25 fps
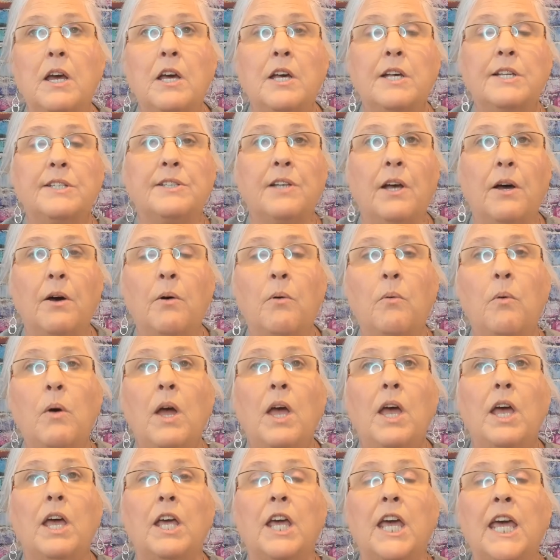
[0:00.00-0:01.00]
So
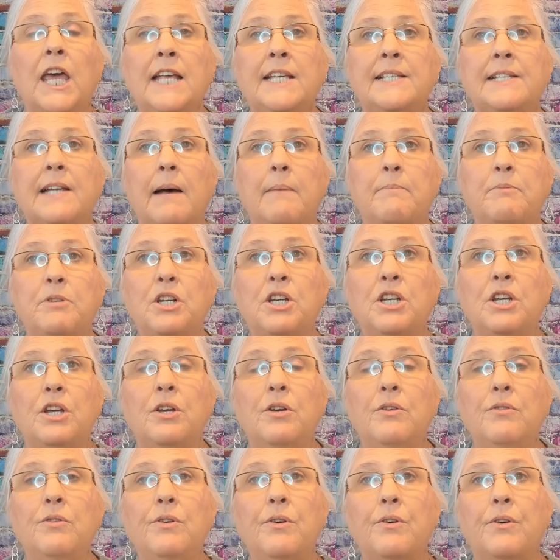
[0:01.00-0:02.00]
it's up to you.
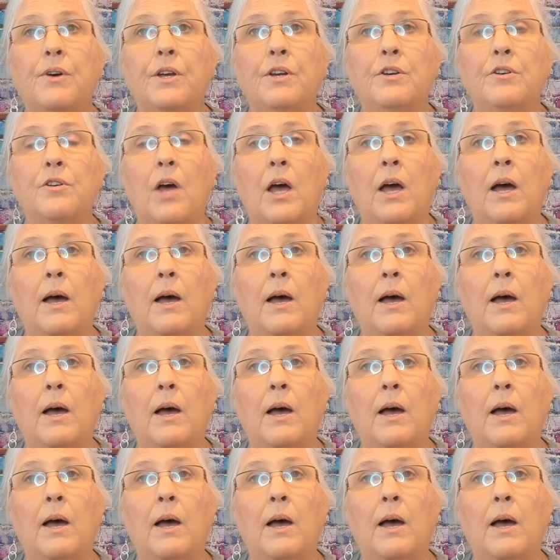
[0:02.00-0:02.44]
You can